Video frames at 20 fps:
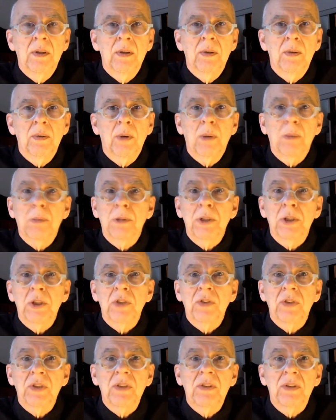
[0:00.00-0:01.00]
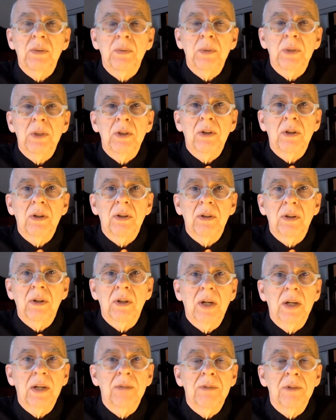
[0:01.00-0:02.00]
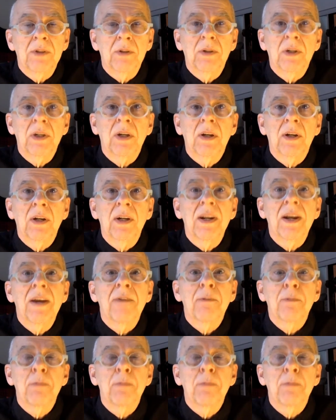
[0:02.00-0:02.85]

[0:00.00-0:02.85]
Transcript: Cooperation's easy when you all kind of agree on enough